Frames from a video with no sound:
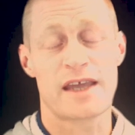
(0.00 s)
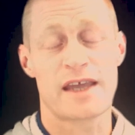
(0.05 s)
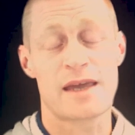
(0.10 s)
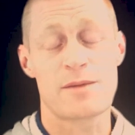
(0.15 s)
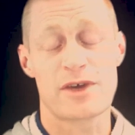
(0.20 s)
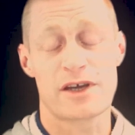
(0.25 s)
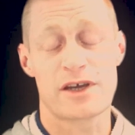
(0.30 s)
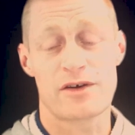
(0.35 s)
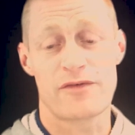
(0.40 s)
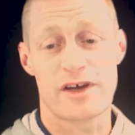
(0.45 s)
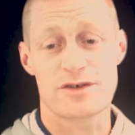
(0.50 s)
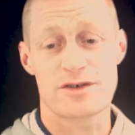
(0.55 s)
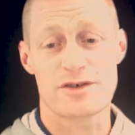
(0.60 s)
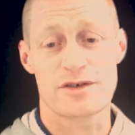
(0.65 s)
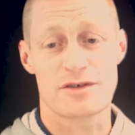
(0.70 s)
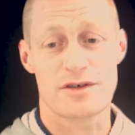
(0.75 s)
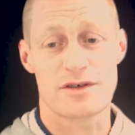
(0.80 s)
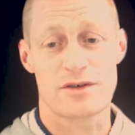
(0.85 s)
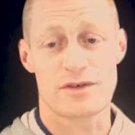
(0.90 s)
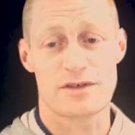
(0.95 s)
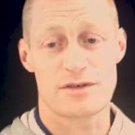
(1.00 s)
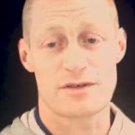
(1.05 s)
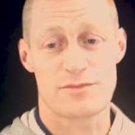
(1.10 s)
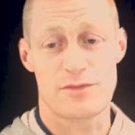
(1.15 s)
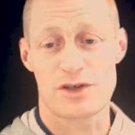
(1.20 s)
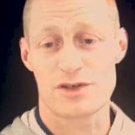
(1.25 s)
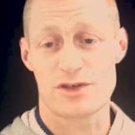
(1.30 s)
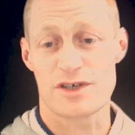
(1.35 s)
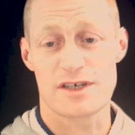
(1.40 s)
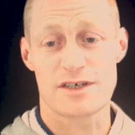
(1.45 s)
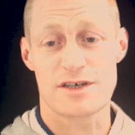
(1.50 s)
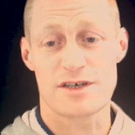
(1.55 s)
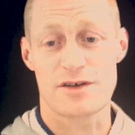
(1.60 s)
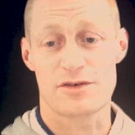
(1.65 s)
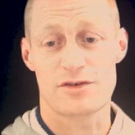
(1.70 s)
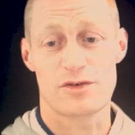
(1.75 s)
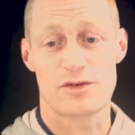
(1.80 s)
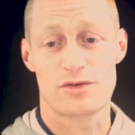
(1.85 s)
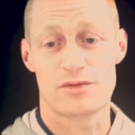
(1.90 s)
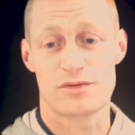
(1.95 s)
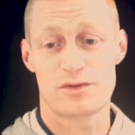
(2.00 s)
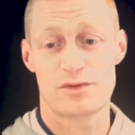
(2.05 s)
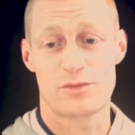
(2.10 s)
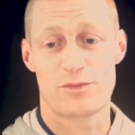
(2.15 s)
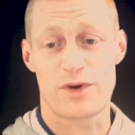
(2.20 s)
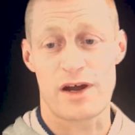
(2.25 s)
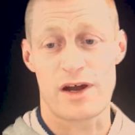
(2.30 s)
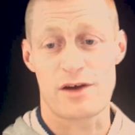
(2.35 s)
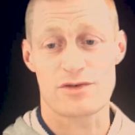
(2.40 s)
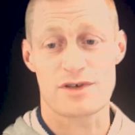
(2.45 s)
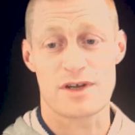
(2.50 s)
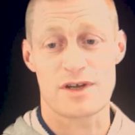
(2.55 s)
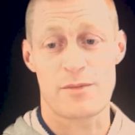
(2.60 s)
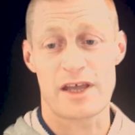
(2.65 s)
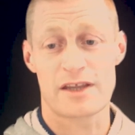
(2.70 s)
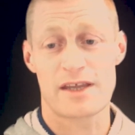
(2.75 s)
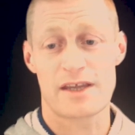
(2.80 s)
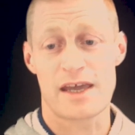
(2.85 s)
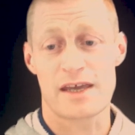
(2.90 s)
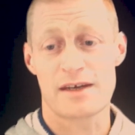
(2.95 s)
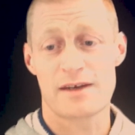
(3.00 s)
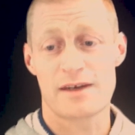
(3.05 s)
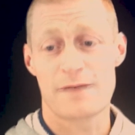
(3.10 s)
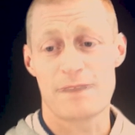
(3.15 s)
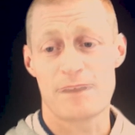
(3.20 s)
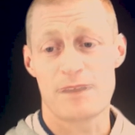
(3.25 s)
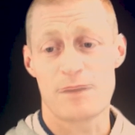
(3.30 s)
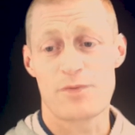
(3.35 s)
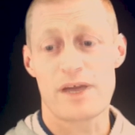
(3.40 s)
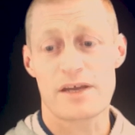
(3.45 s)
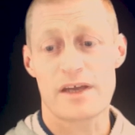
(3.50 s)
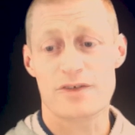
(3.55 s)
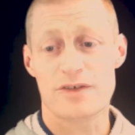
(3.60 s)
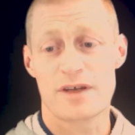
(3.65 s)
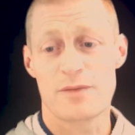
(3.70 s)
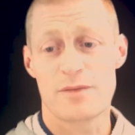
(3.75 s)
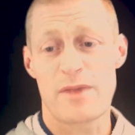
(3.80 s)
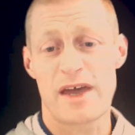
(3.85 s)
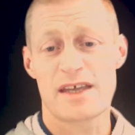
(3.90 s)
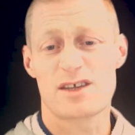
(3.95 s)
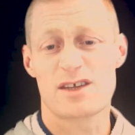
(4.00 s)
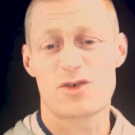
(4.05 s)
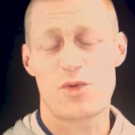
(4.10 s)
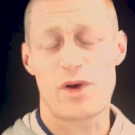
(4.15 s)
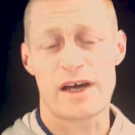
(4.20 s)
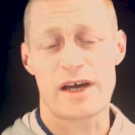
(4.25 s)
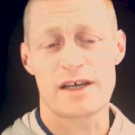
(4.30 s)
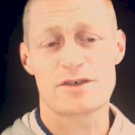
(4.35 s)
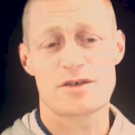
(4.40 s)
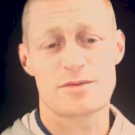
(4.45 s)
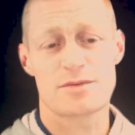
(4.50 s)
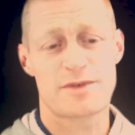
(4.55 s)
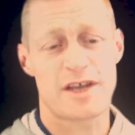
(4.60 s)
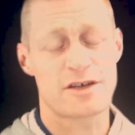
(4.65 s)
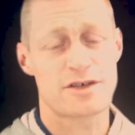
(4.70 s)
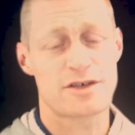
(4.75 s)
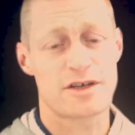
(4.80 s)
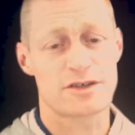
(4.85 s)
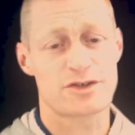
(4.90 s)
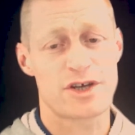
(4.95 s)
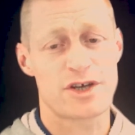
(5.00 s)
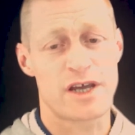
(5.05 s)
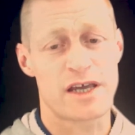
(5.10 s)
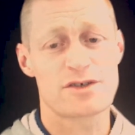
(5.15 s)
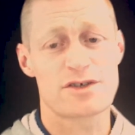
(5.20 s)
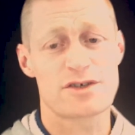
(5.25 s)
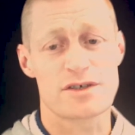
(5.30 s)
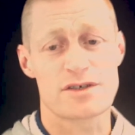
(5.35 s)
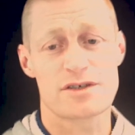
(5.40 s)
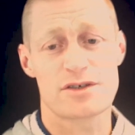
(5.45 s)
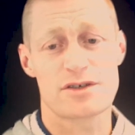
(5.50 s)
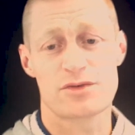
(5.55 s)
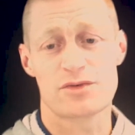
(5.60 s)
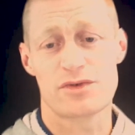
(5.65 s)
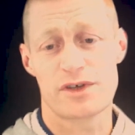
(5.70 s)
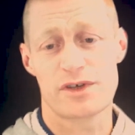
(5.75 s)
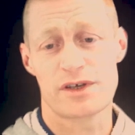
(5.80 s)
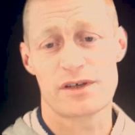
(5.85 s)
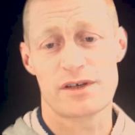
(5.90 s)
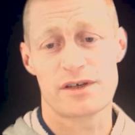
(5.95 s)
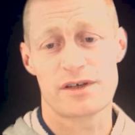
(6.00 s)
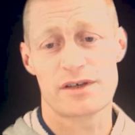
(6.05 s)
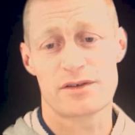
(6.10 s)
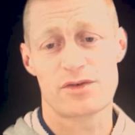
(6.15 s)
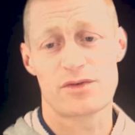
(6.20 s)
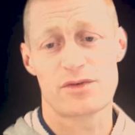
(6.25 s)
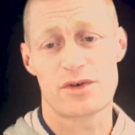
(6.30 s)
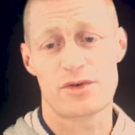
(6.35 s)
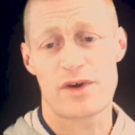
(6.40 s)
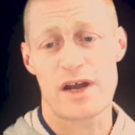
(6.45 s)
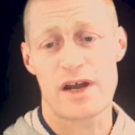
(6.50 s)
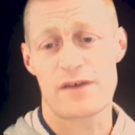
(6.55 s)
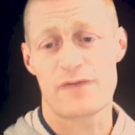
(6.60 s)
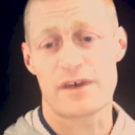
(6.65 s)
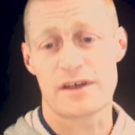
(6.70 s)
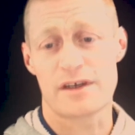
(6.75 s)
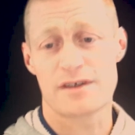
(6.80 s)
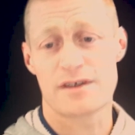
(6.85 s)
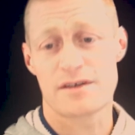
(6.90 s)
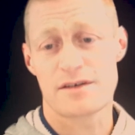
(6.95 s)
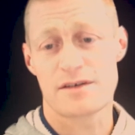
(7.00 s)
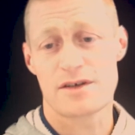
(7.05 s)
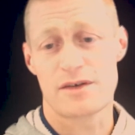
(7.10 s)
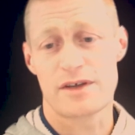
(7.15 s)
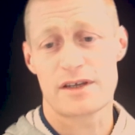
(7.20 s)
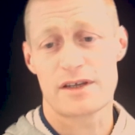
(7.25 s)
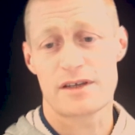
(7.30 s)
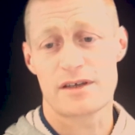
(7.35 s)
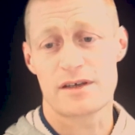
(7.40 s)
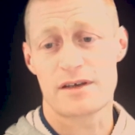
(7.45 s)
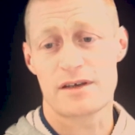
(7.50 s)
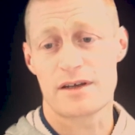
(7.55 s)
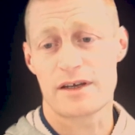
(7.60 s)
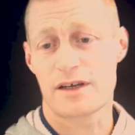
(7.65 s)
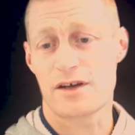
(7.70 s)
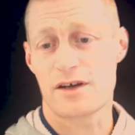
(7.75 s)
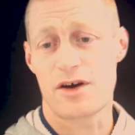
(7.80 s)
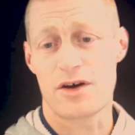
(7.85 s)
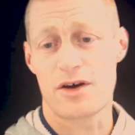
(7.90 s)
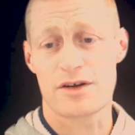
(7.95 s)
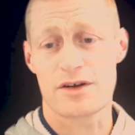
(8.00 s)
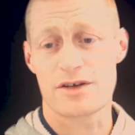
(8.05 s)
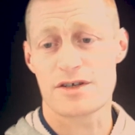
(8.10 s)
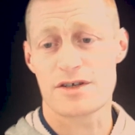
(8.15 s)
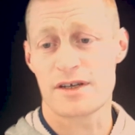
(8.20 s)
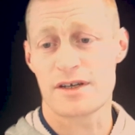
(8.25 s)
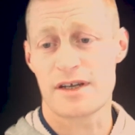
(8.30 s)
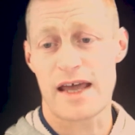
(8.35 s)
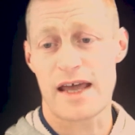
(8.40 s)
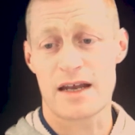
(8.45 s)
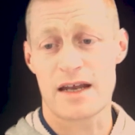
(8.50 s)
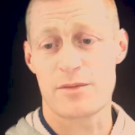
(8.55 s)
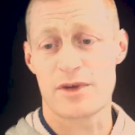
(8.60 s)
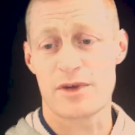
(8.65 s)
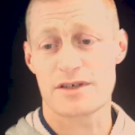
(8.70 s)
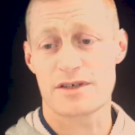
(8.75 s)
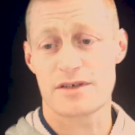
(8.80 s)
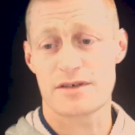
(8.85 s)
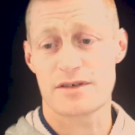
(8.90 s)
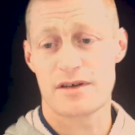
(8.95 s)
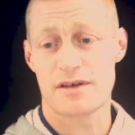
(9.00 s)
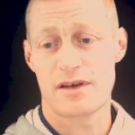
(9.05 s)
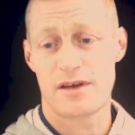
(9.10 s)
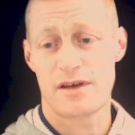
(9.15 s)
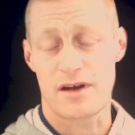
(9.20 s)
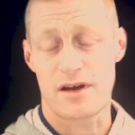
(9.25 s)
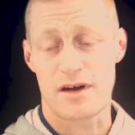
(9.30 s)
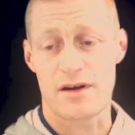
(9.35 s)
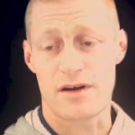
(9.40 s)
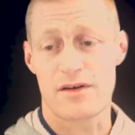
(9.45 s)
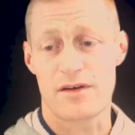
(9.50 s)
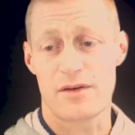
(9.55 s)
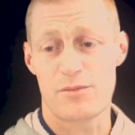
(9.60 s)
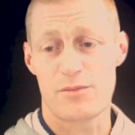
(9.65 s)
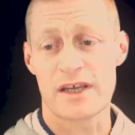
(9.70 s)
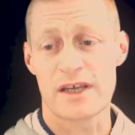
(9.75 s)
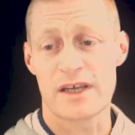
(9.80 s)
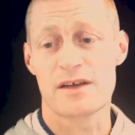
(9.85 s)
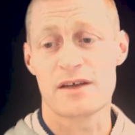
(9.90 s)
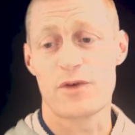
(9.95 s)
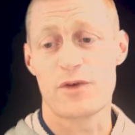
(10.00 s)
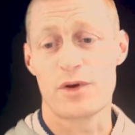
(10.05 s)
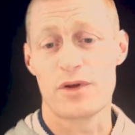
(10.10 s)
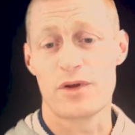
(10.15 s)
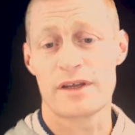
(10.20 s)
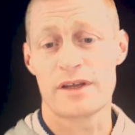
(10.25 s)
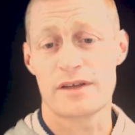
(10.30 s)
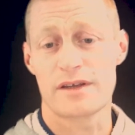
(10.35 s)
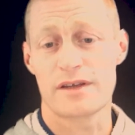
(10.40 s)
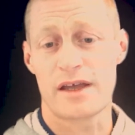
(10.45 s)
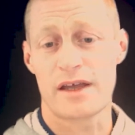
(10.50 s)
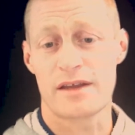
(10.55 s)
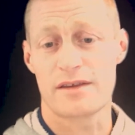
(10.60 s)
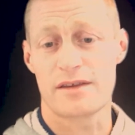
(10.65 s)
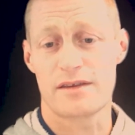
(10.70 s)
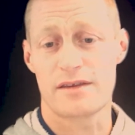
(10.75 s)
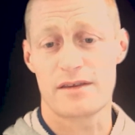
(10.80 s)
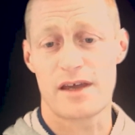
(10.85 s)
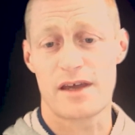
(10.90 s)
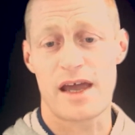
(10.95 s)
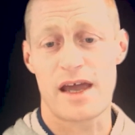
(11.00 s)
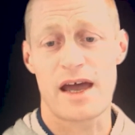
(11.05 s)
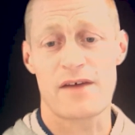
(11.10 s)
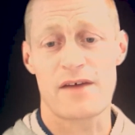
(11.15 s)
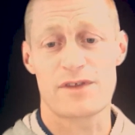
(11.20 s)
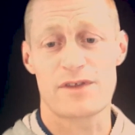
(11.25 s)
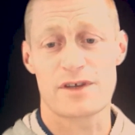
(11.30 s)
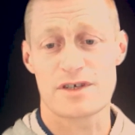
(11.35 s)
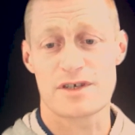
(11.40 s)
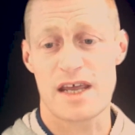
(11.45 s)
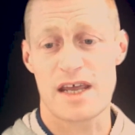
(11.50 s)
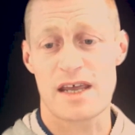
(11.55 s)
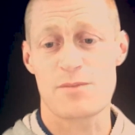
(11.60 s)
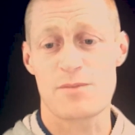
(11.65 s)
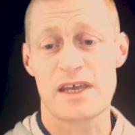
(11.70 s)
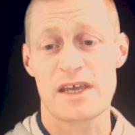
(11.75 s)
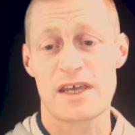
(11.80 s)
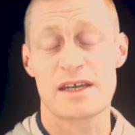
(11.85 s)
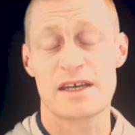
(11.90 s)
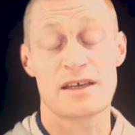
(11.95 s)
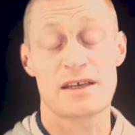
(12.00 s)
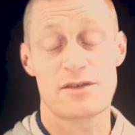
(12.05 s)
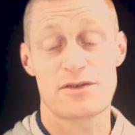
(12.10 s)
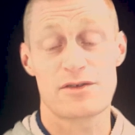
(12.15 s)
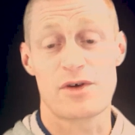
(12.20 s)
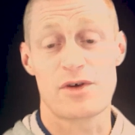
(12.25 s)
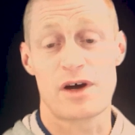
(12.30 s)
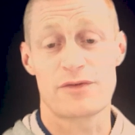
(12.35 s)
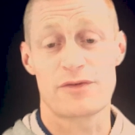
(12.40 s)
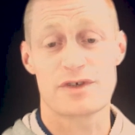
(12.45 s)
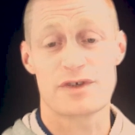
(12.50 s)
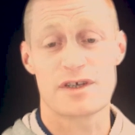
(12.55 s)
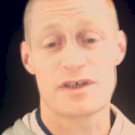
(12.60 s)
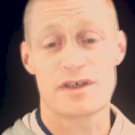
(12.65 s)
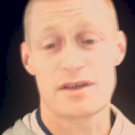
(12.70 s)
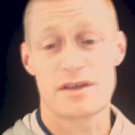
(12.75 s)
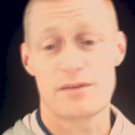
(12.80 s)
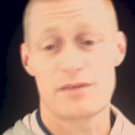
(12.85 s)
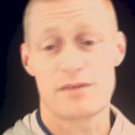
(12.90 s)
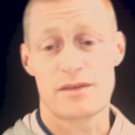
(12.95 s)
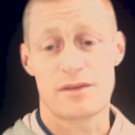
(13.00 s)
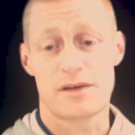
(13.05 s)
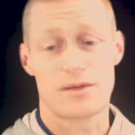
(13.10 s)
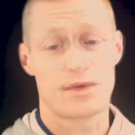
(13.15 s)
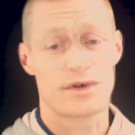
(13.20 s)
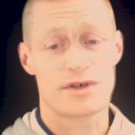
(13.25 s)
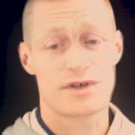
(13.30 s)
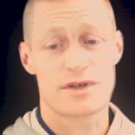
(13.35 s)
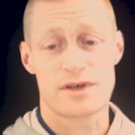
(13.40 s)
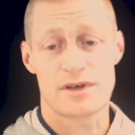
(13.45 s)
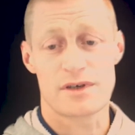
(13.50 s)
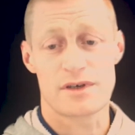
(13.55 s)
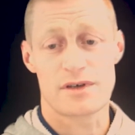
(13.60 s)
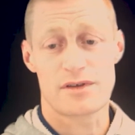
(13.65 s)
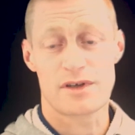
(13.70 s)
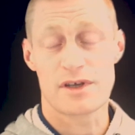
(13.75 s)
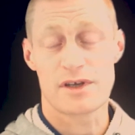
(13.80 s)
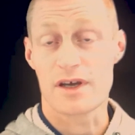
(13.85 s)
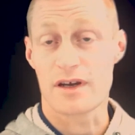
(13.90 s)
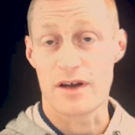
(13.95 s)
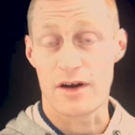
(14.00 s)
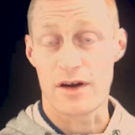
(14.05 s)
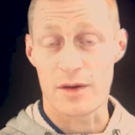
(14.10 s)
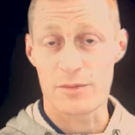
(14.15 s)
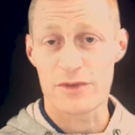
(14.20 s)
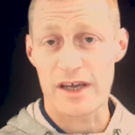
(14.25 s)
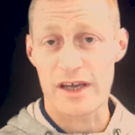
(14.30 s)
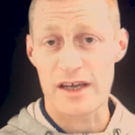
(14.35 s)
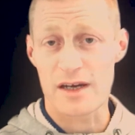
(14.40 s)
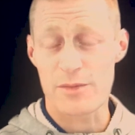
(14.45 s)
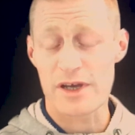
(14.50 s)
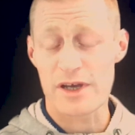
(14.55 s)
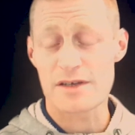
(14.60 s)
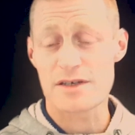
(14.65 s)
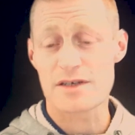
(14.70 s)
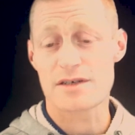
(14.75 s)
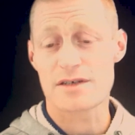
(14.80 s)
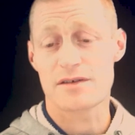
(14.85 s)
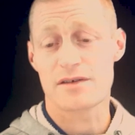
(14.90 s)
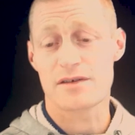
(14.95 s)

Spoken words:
naming convention, so it's much easier to browse and maintain. And we actually made quite substantial changes to the graphics, so that like colors and elements are meaningful and they have the same meaning throughout the system. Then was the alarm database.